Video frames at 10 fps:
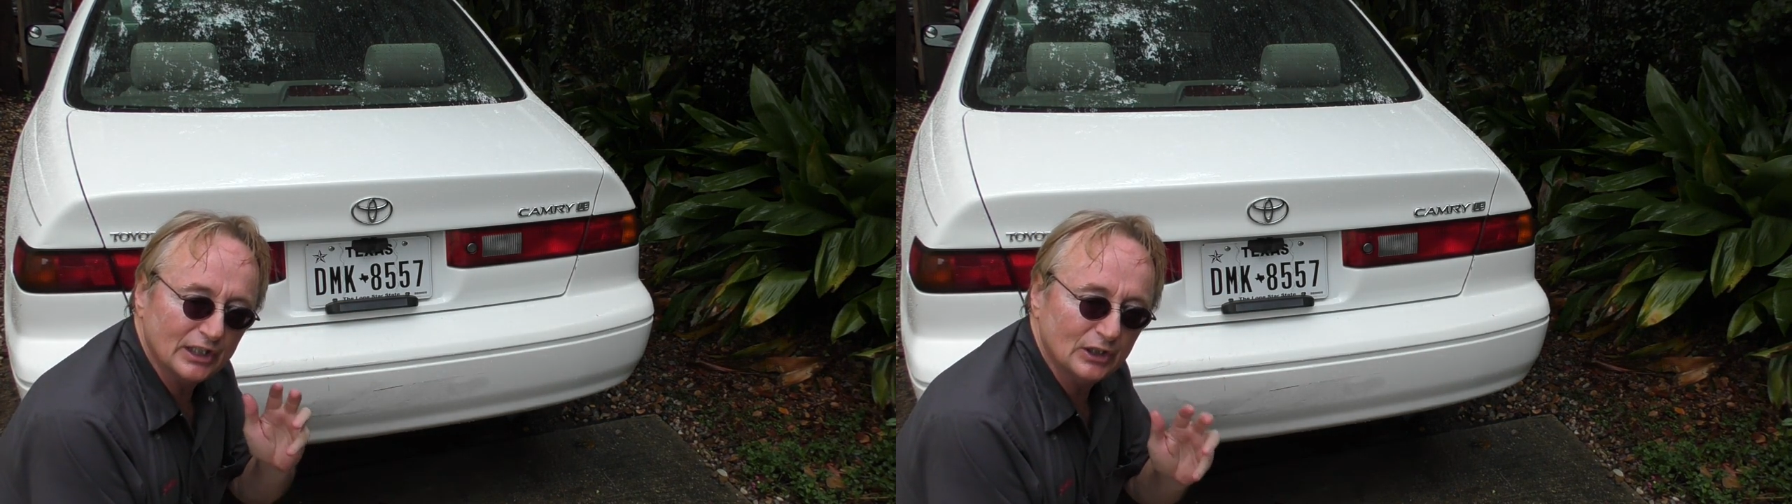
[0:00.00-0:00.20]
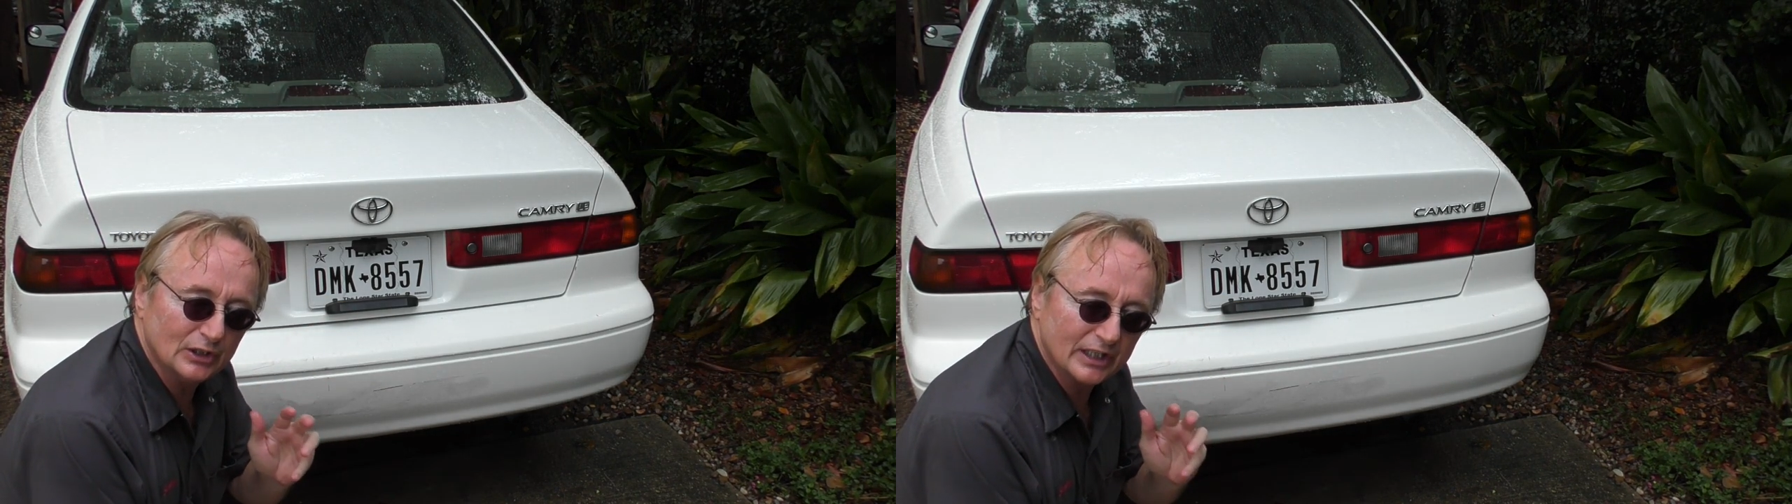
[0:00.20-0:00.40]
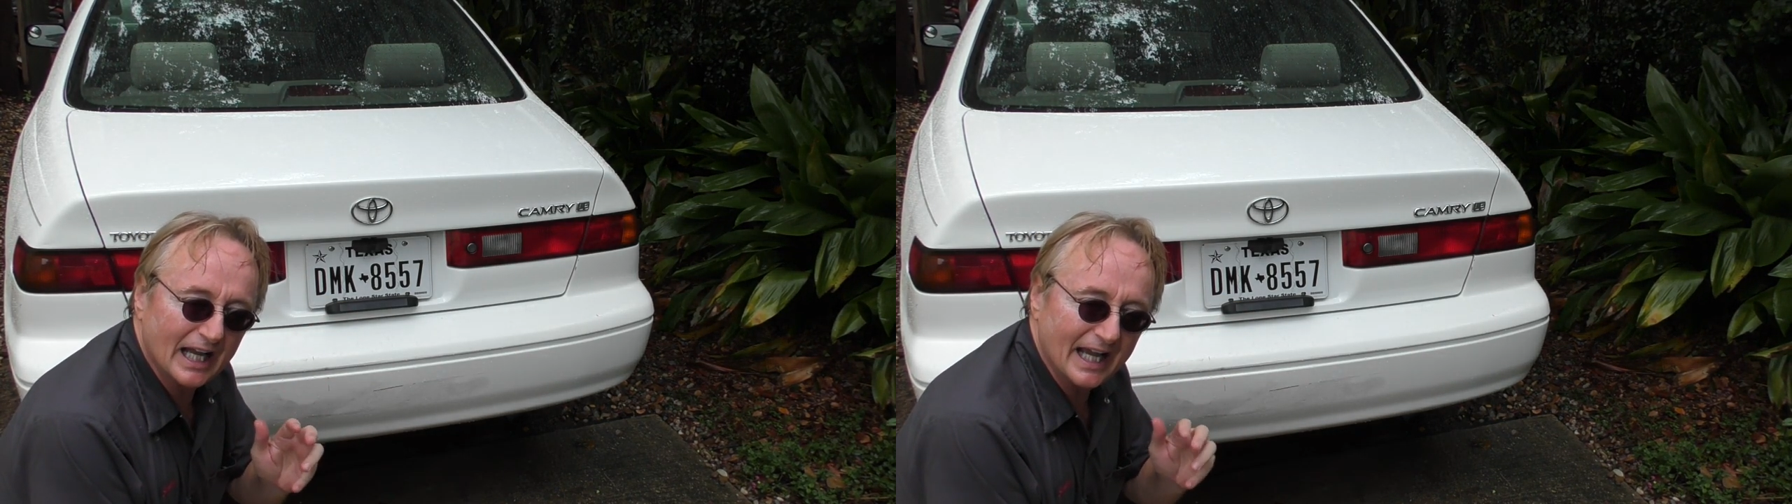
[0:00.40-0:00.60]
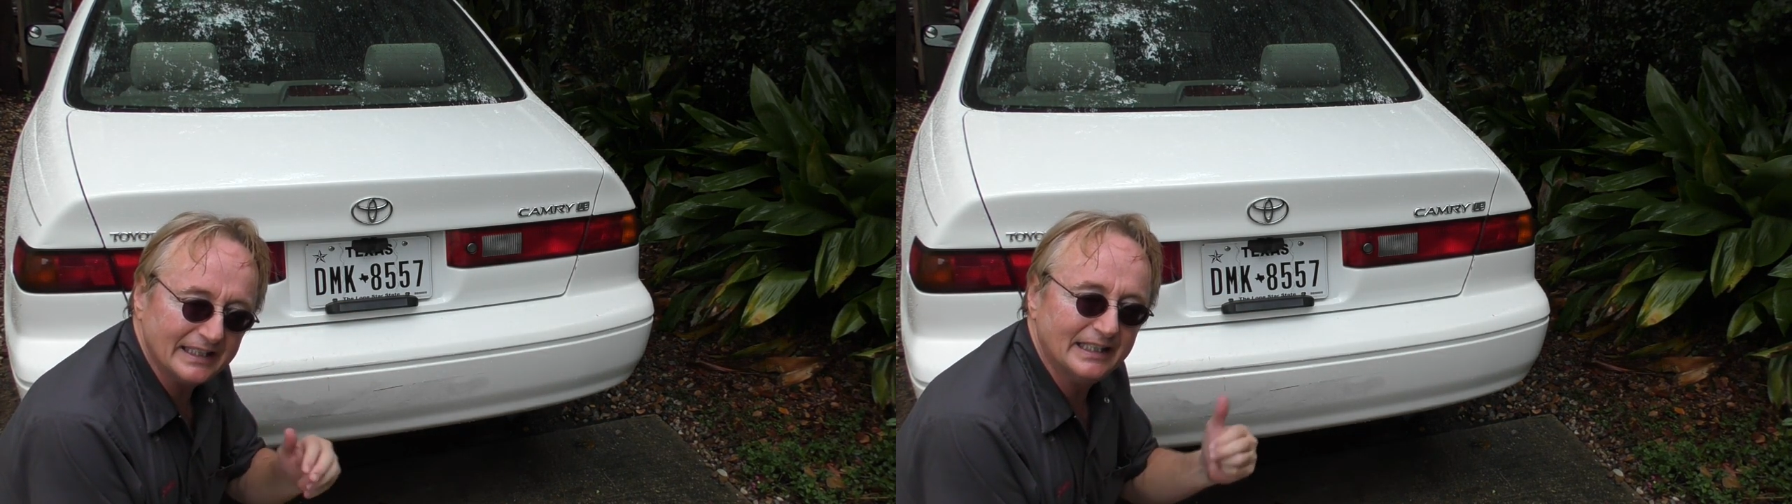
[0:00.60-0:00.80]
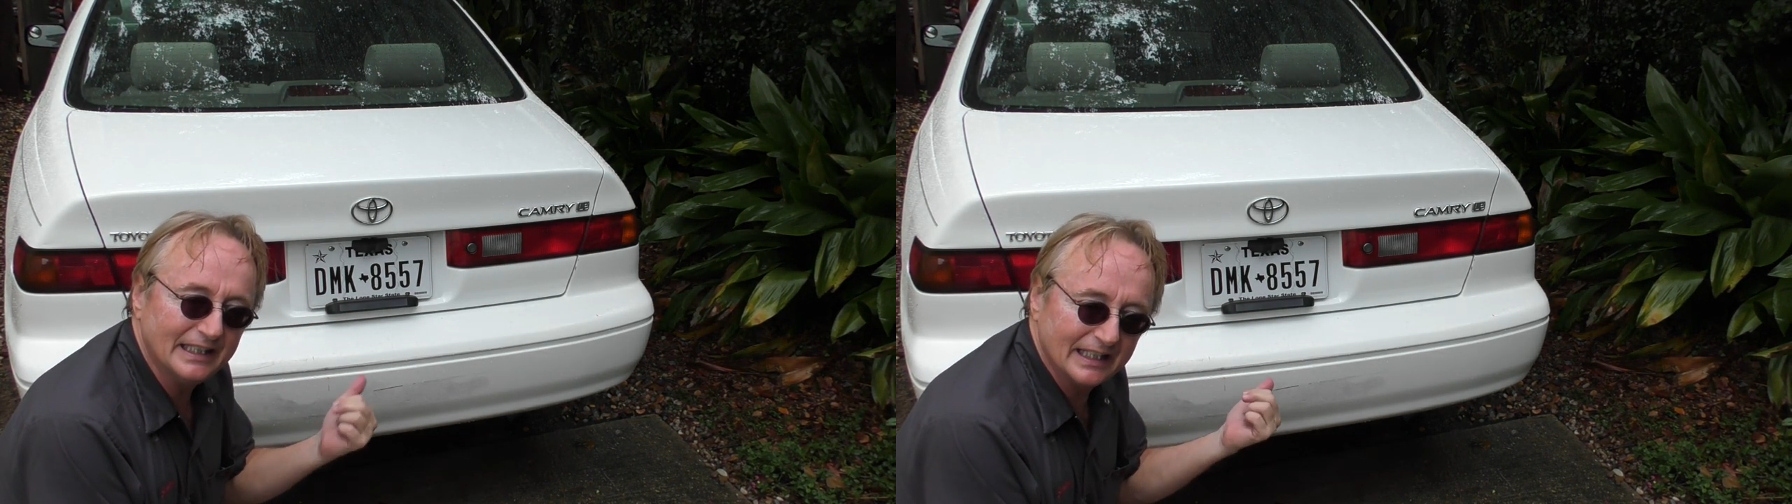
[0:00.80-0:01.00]
good
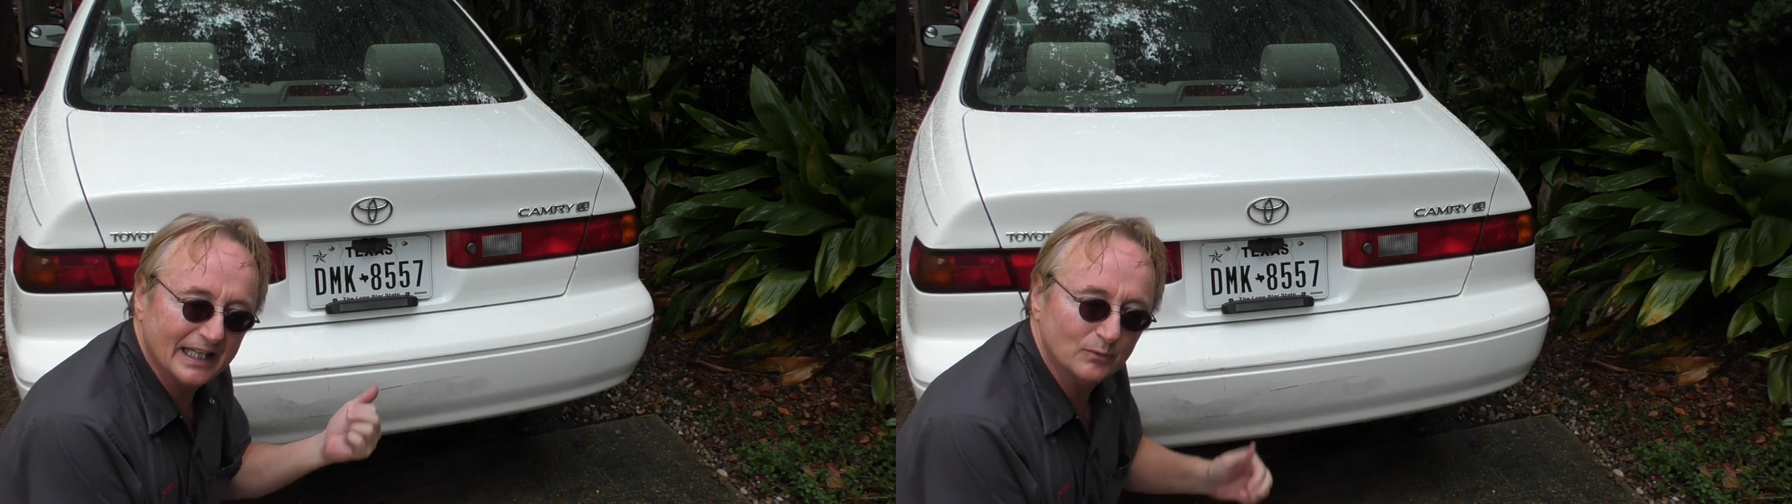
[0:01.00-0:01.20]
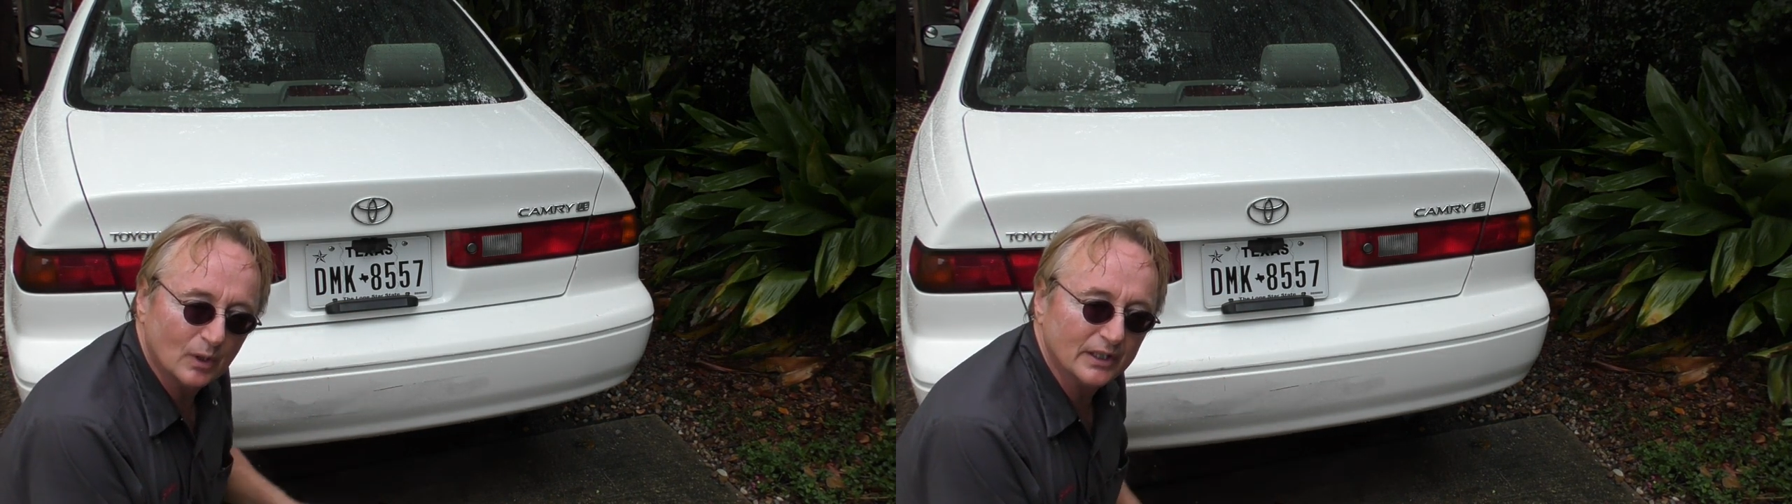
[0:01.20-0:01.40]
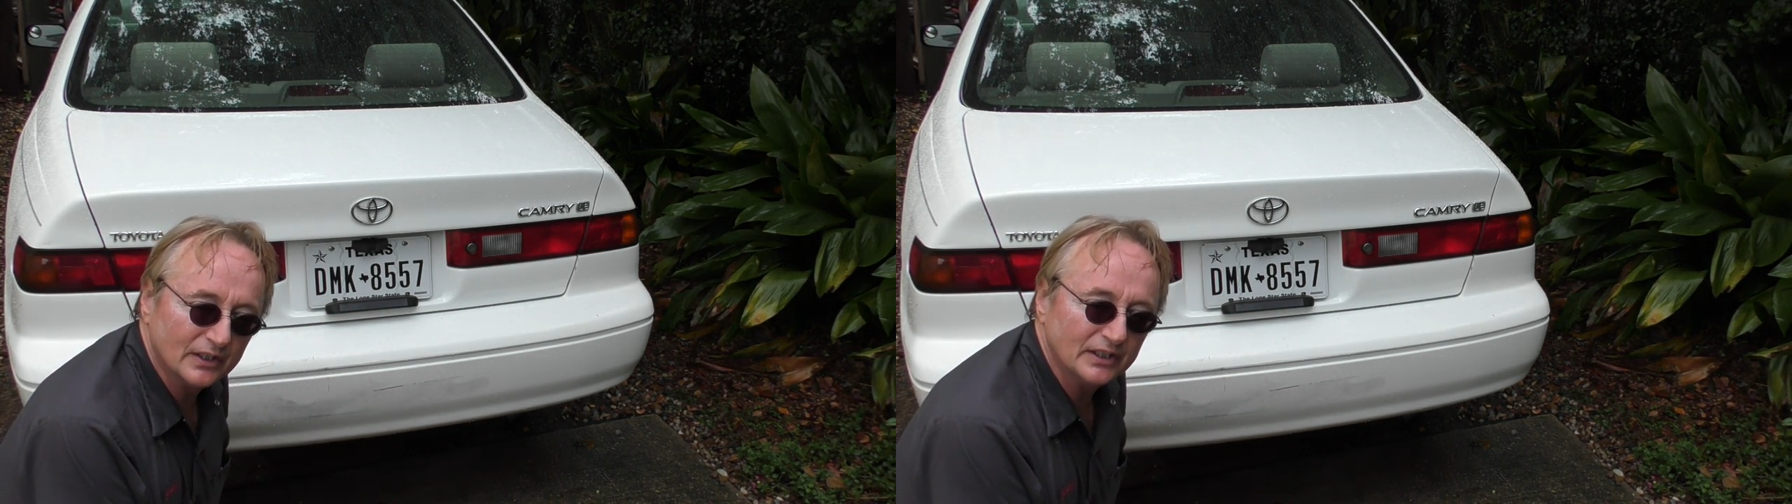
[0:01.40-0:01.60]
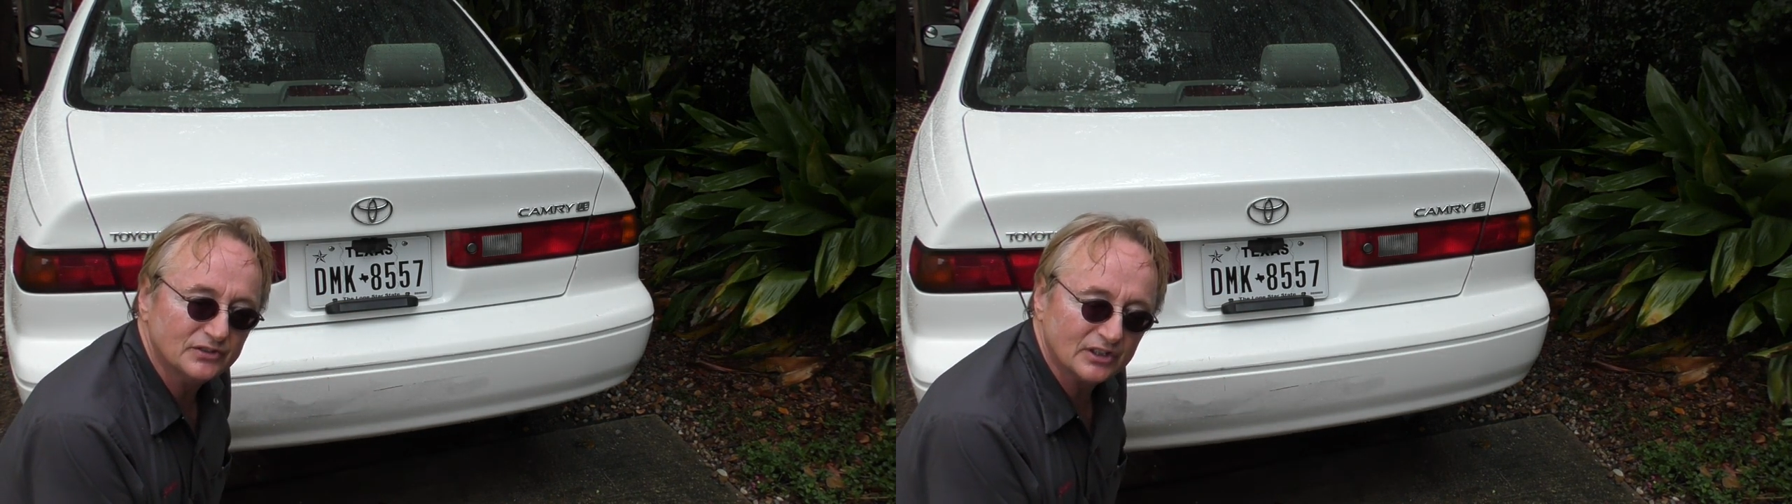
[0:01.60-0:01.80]
idea on one of these